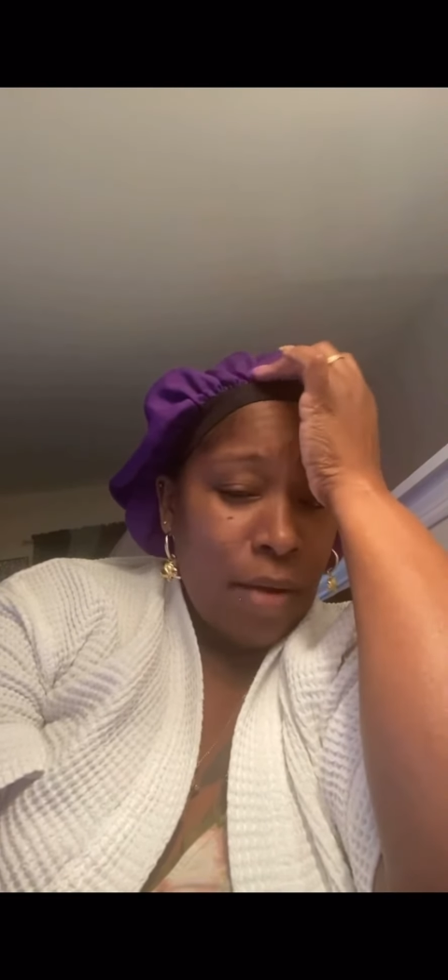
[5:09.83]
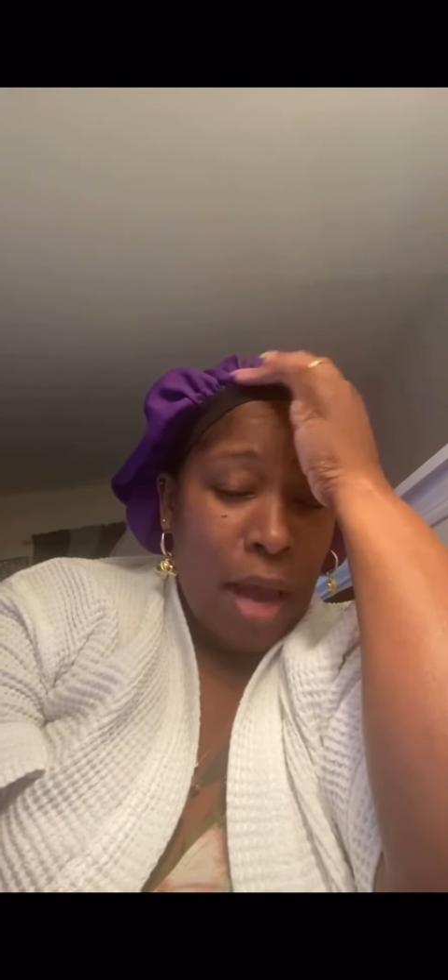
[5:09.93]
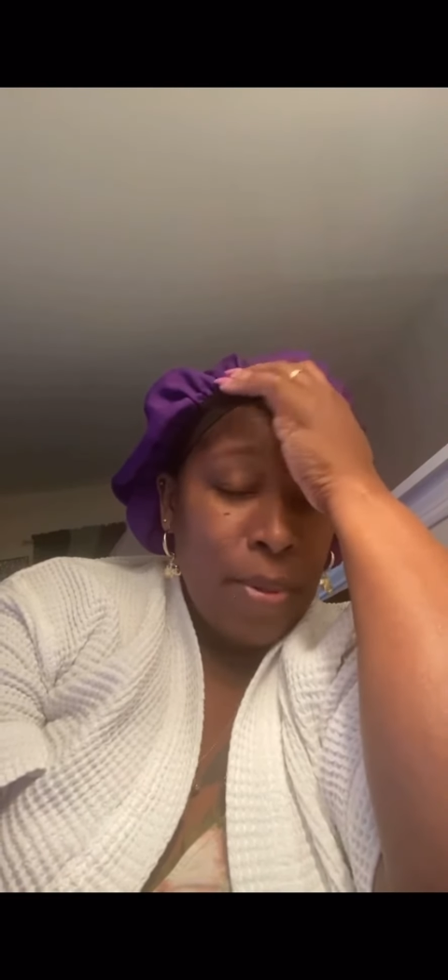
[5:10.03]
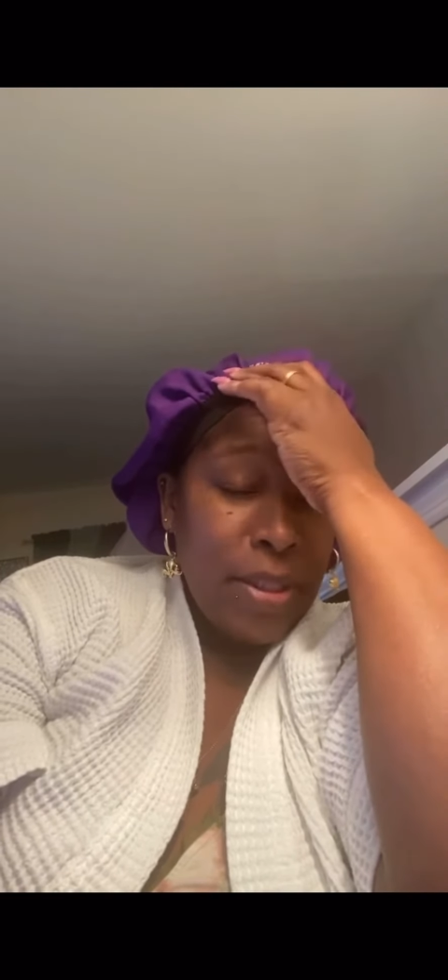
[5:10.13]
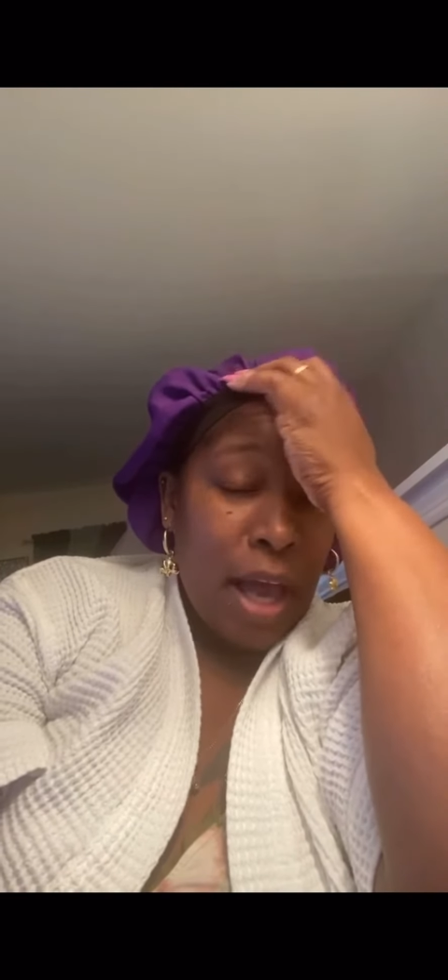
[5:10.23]
I
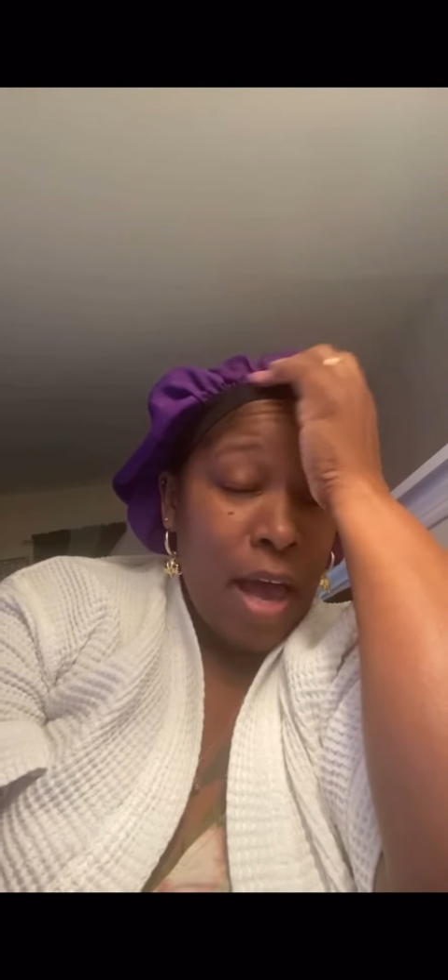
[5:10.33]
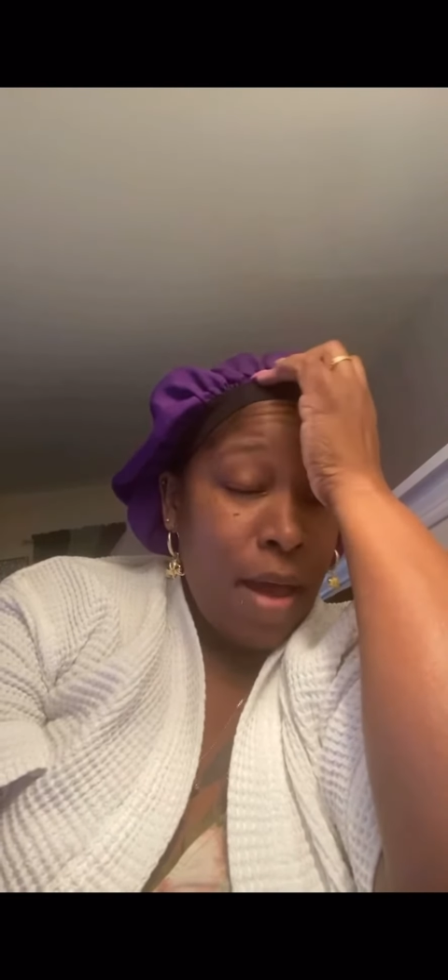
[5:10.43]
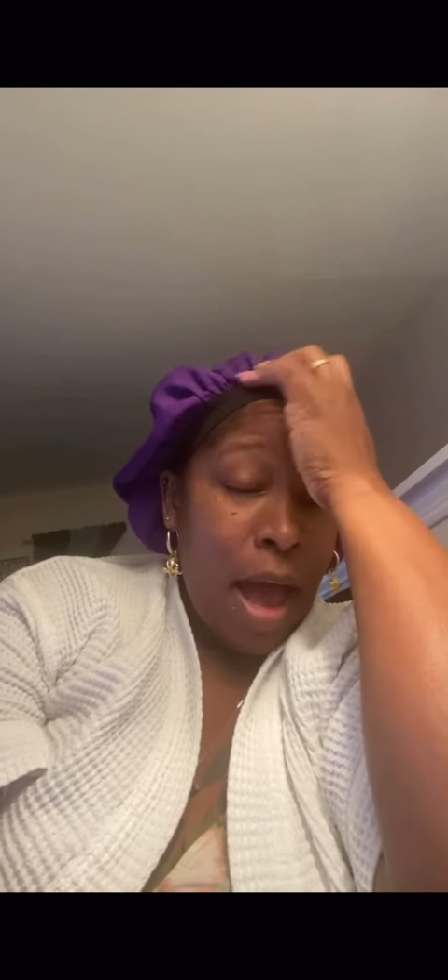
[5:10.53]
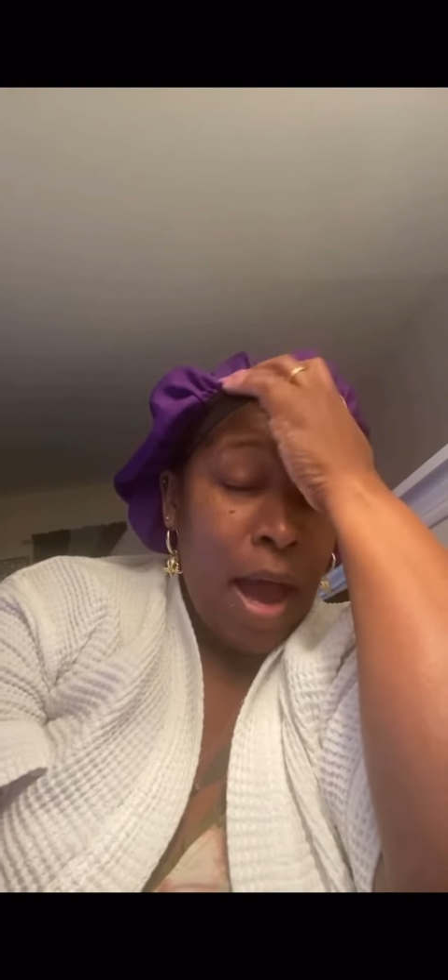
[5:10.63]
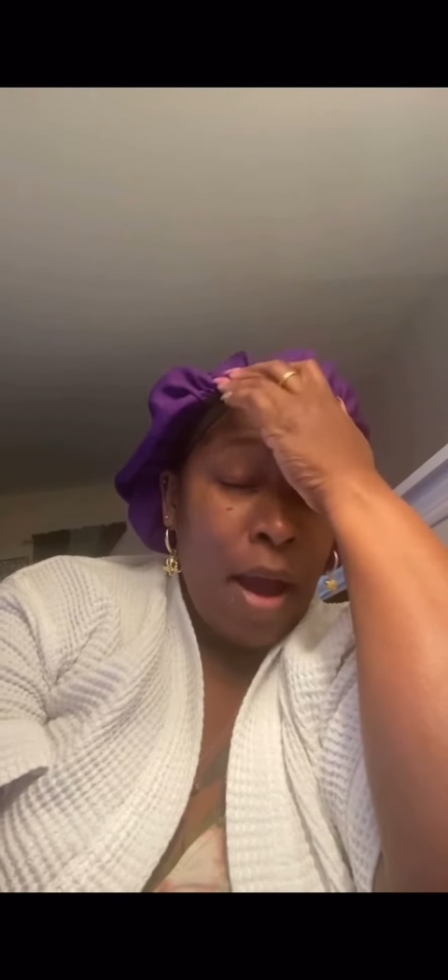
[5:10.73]

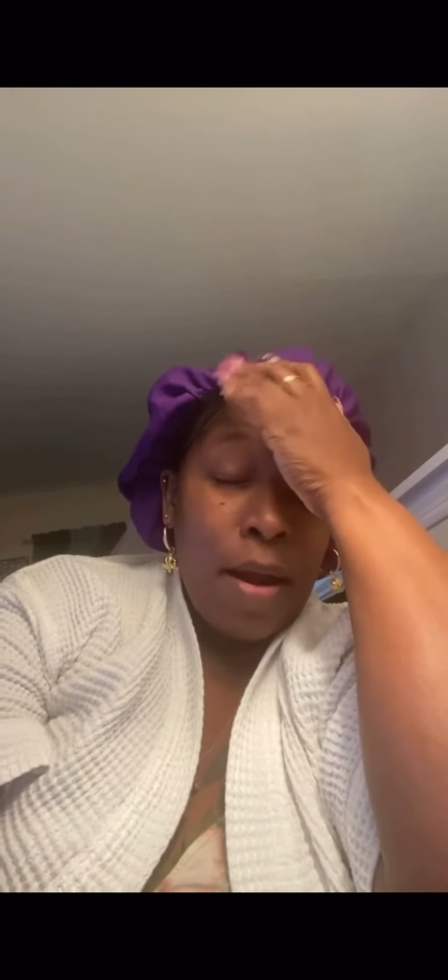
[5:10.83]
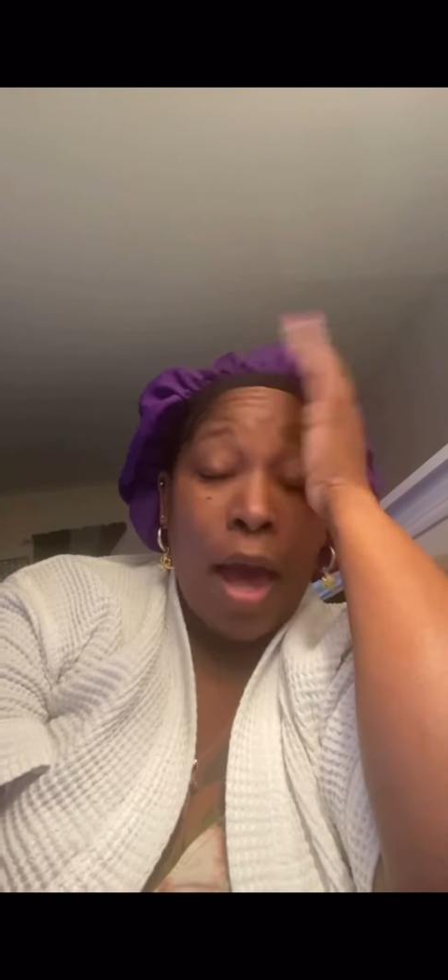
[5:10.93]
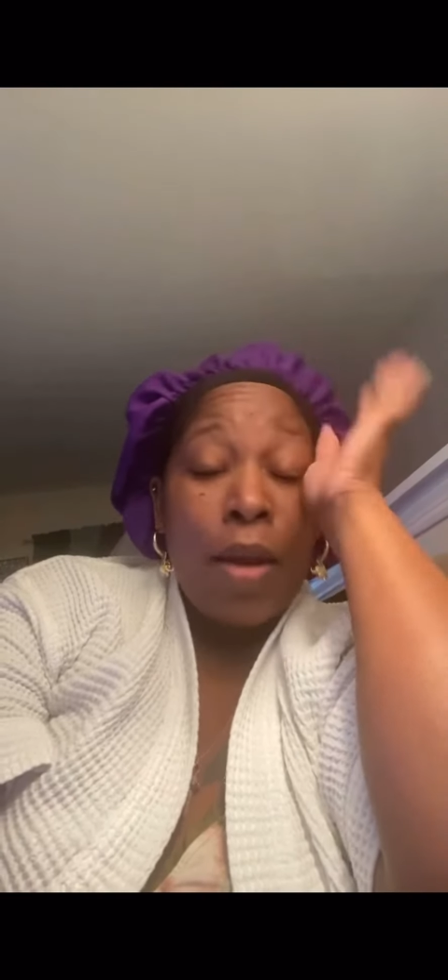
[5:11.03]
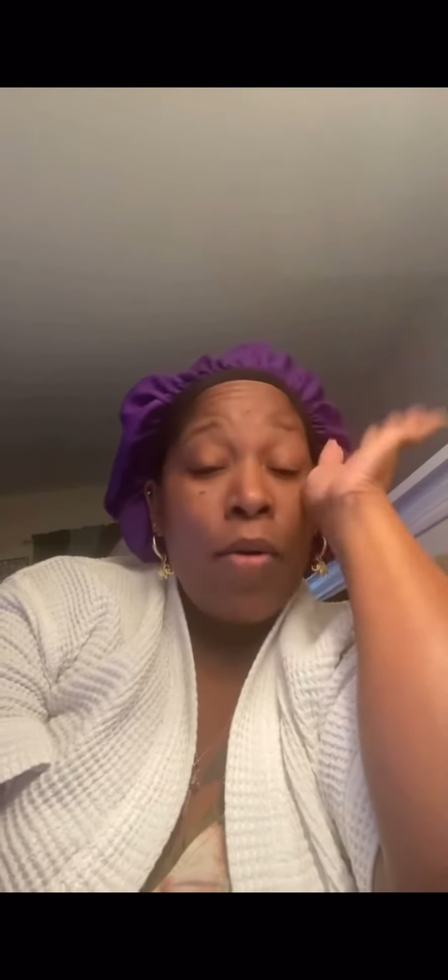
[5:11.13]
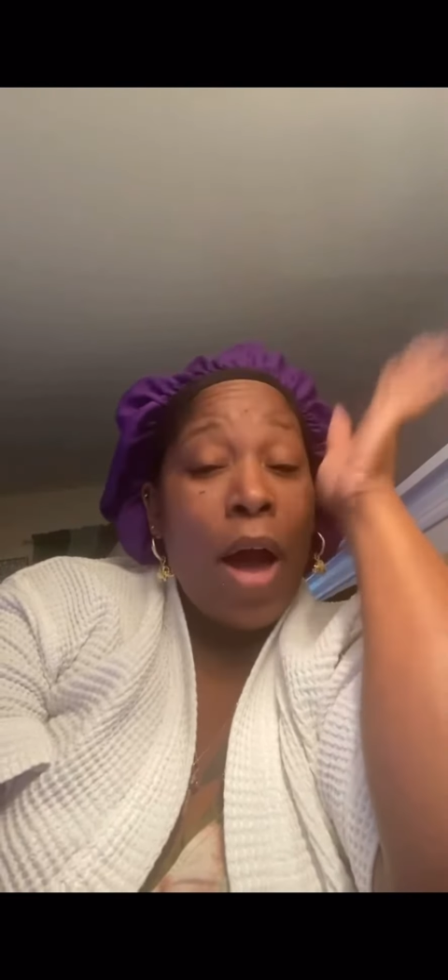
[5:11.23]

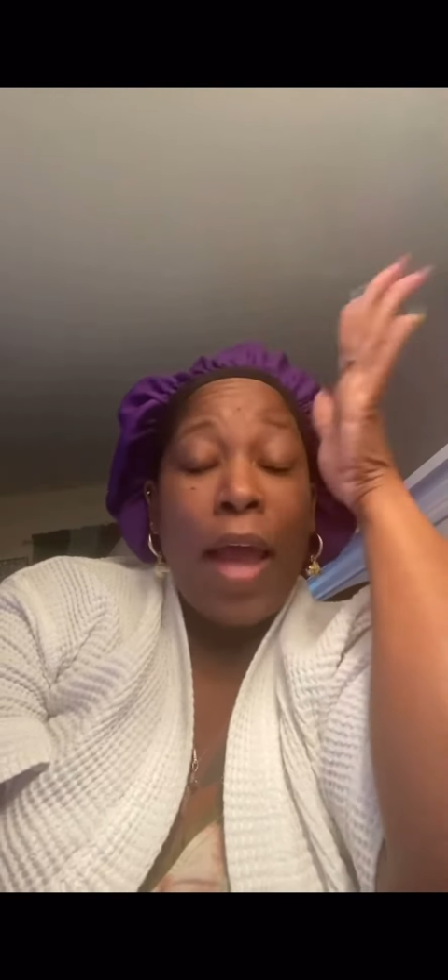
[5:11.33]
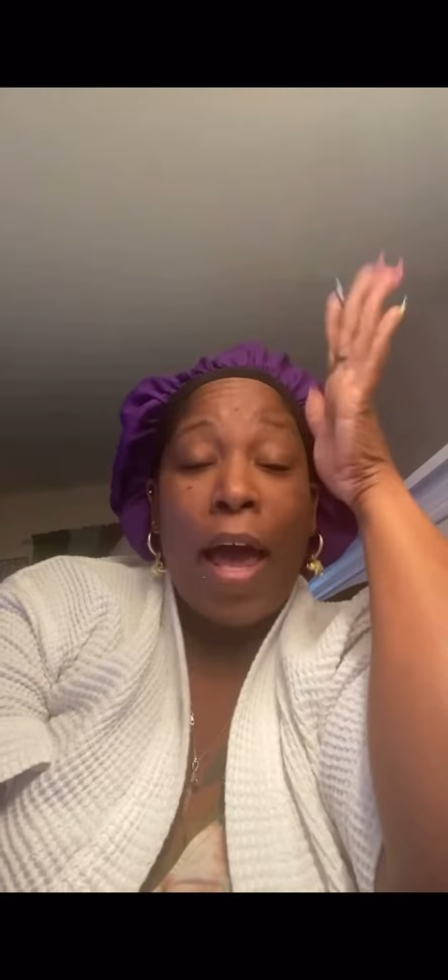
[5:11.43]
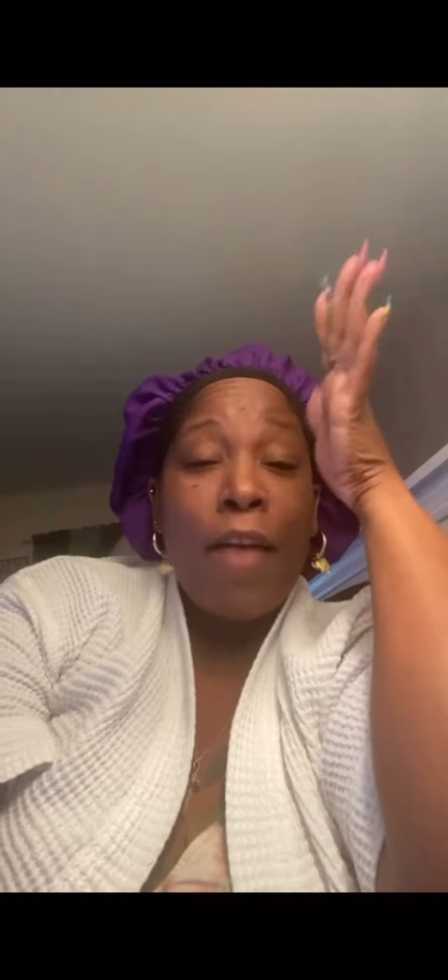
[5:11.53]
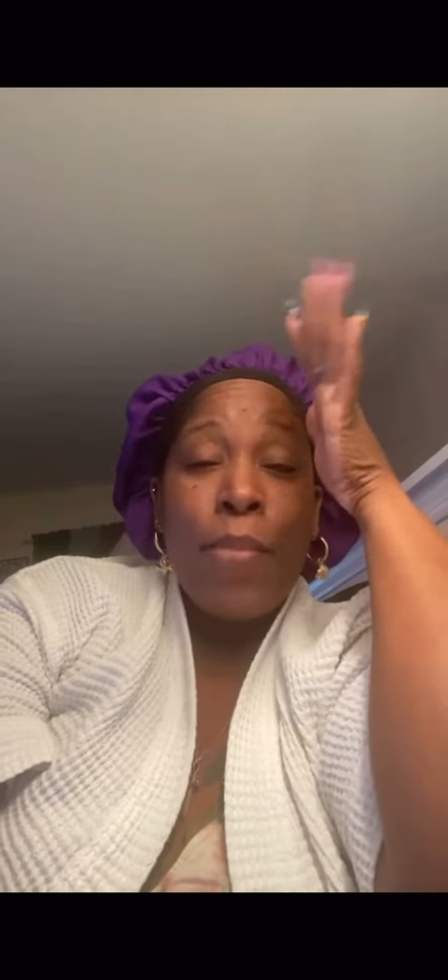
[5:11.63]
haven't